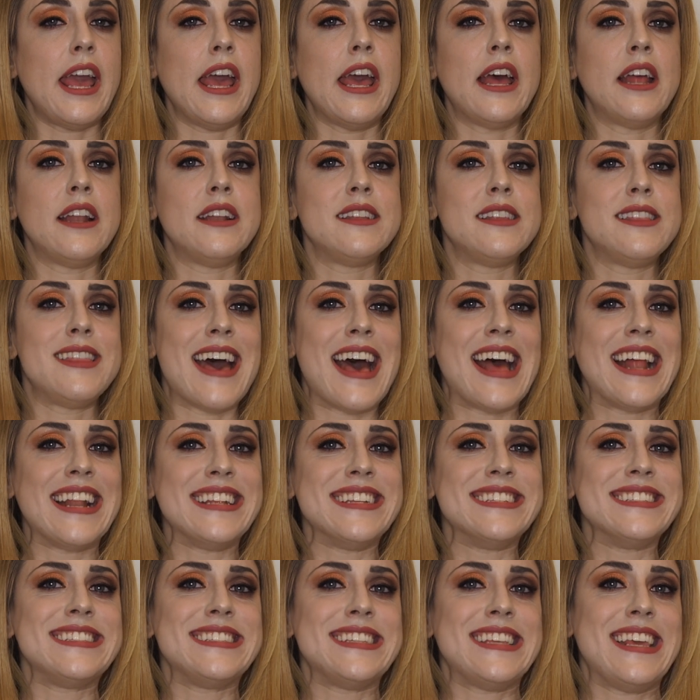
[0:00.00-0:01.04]
and that
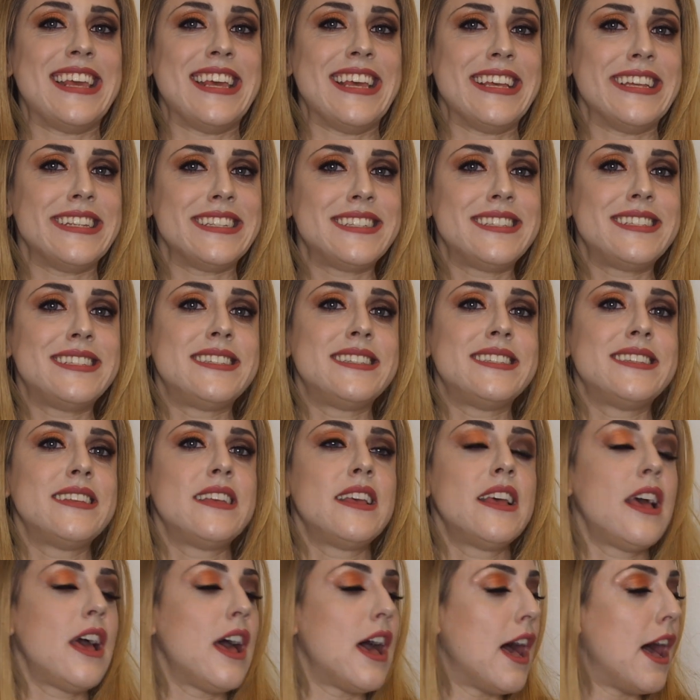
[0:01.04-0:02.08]
is it.
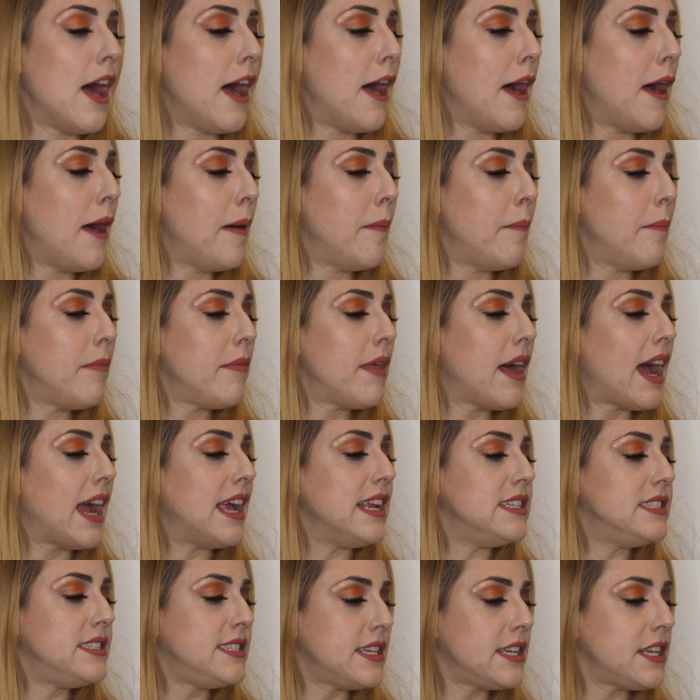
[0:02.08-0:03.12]

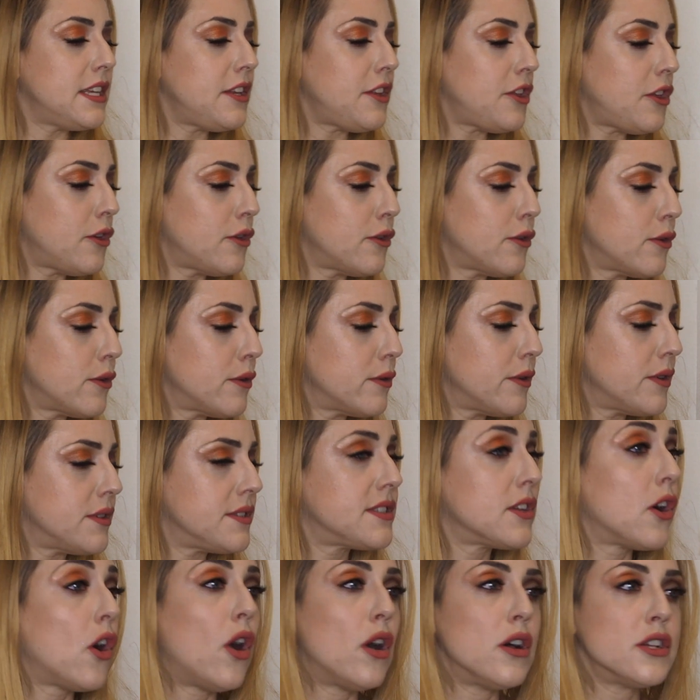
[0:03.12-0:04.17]
I did
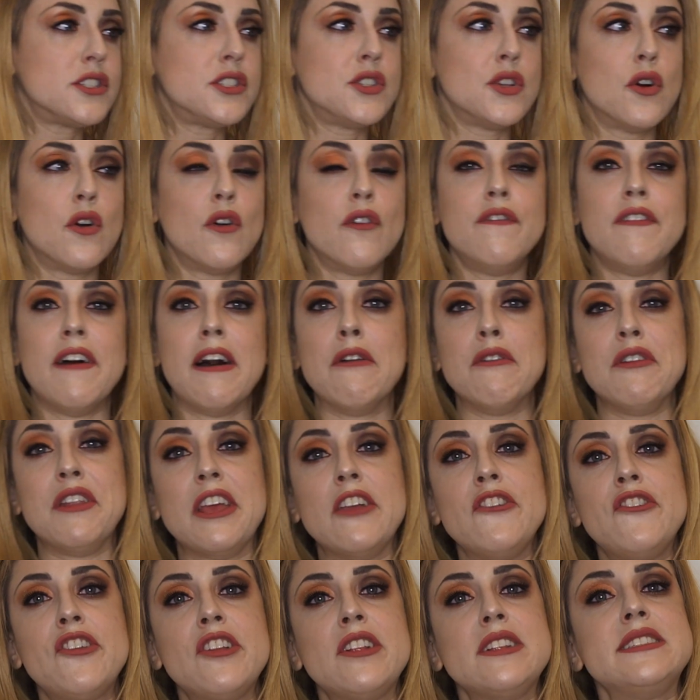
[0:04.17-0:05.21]
use also
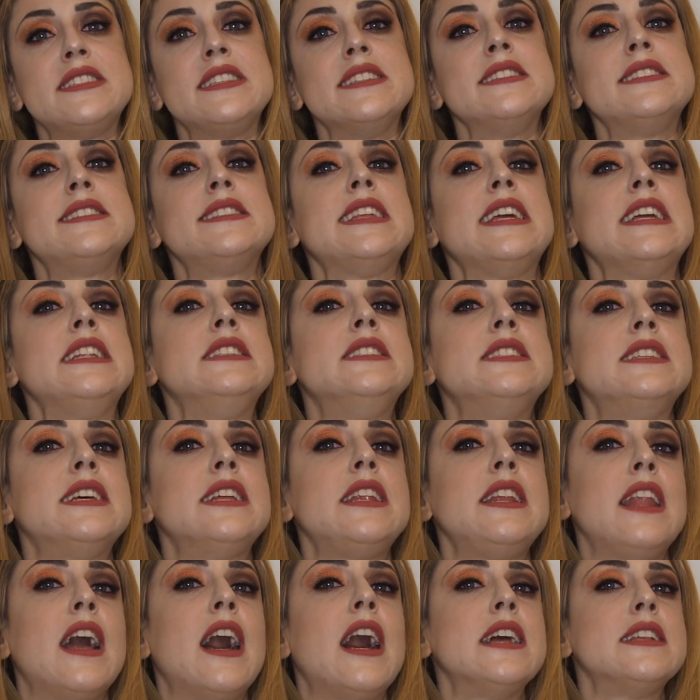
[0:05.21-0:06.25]
foundation since they
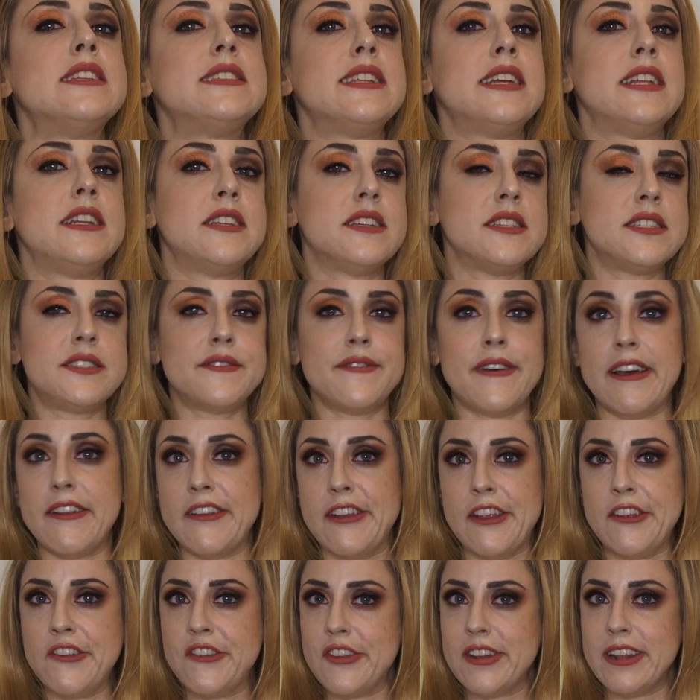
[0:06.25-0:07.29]
did not send us
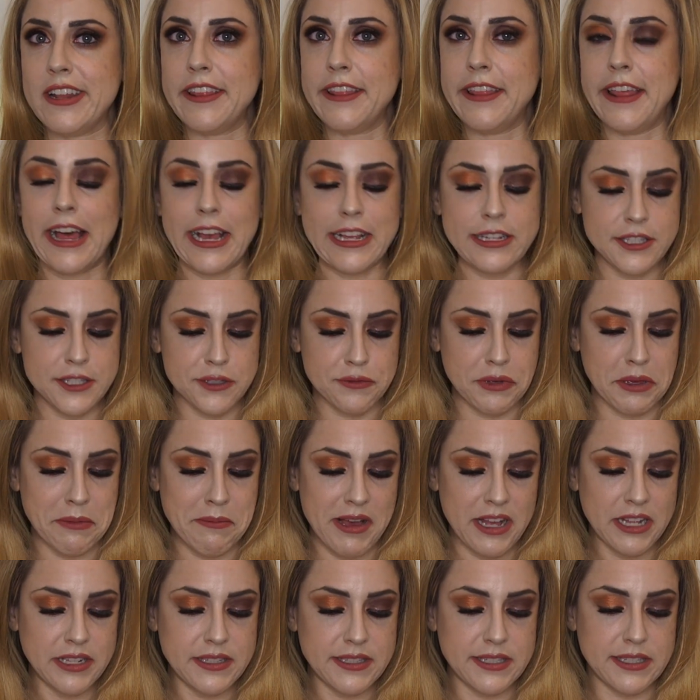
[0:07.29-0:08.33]
foundation in the last 3
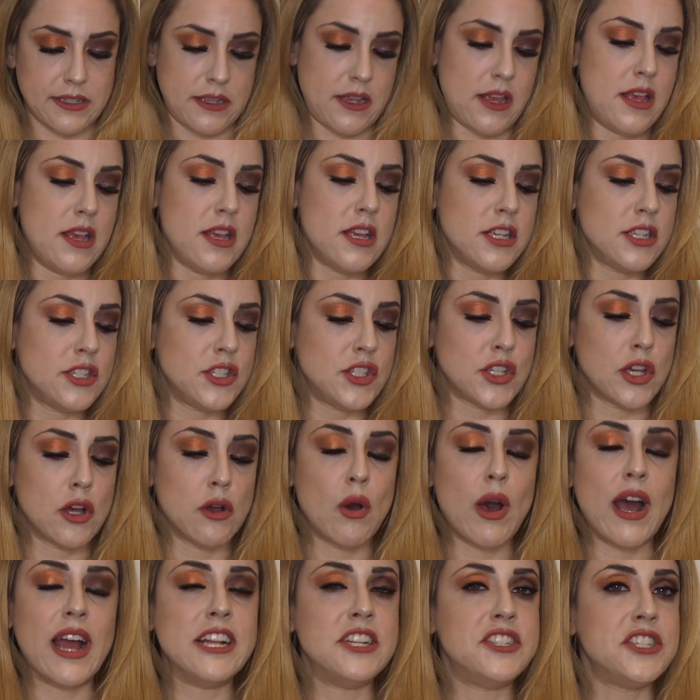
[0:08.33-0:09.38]
months,
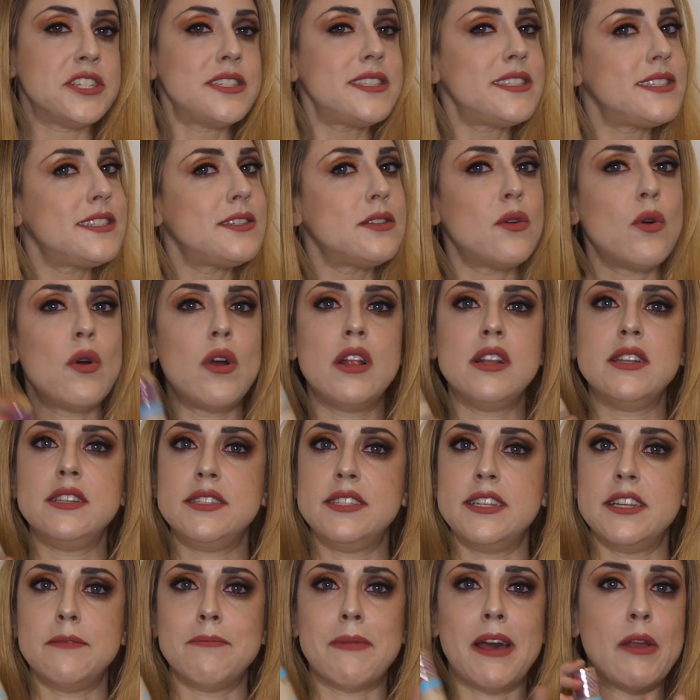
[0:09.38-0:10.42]
so I just
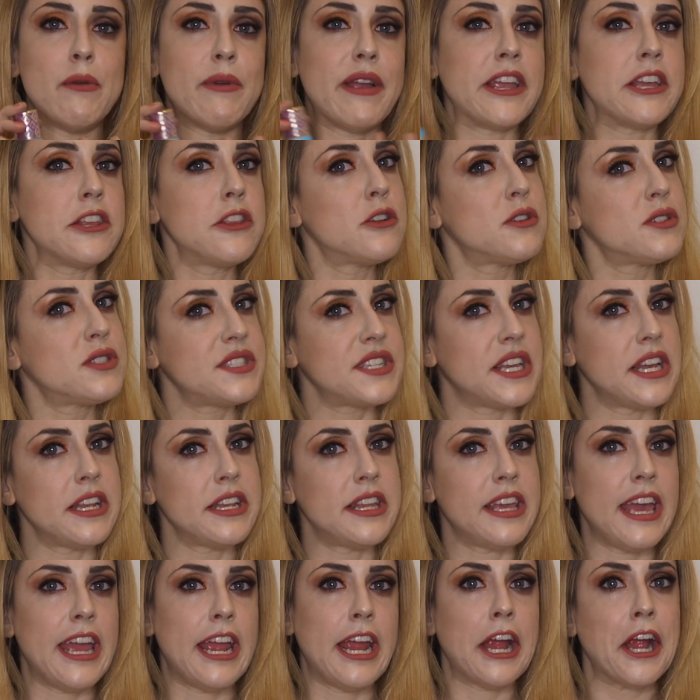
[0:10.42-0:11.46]
did my regular
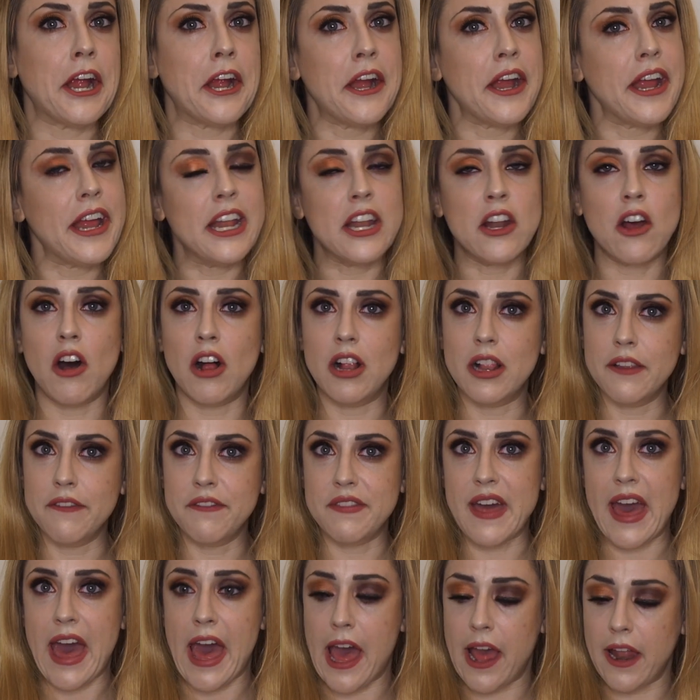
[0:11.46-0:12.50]
skincare, all
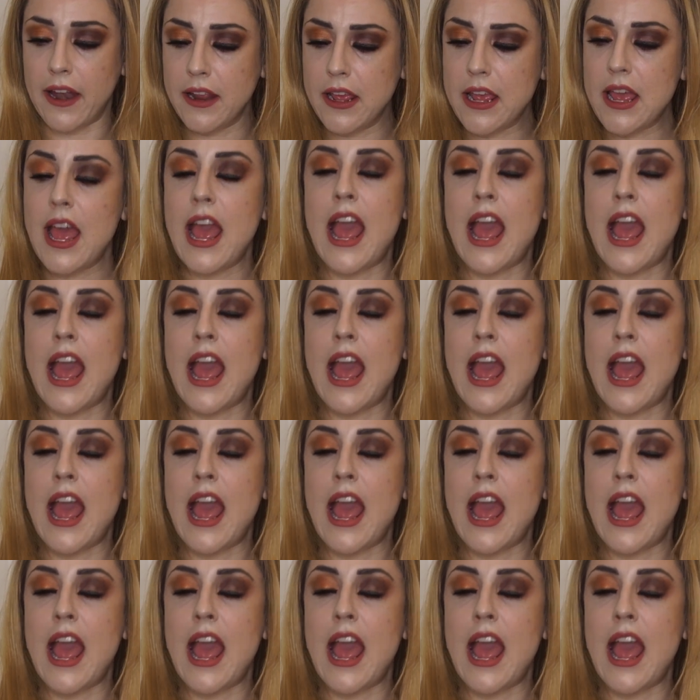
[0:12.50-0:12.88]
of that,